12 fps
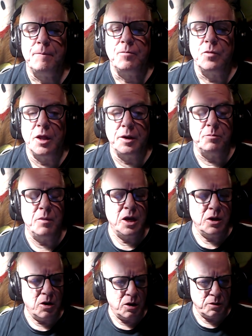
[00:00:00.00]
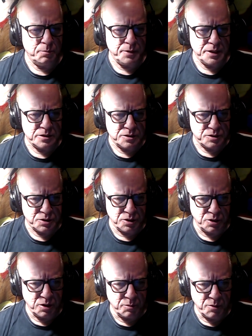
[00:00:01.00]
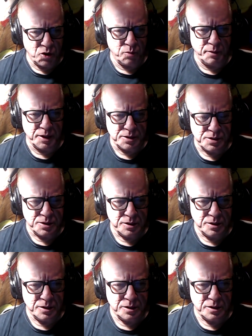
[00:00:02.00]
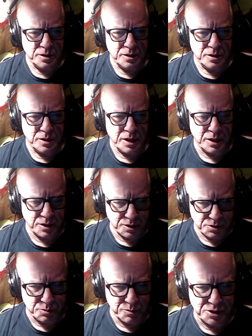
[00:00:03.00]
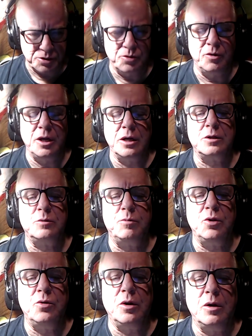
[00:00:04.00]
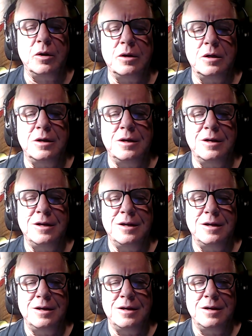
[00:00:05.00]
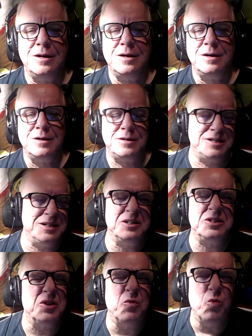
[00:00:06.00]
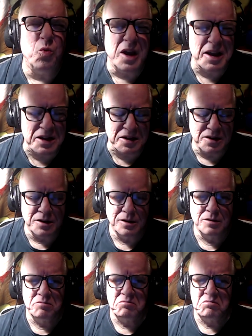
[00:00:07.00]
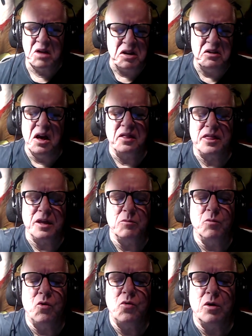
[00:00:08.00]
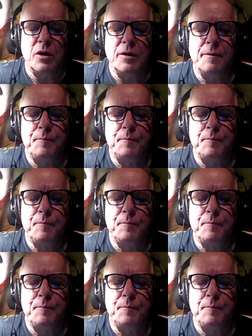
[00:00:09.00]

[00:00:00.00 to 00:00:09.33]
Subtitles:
Let my heart be still a moment, and this mystery explore. 'Tis the wind, and nothing more.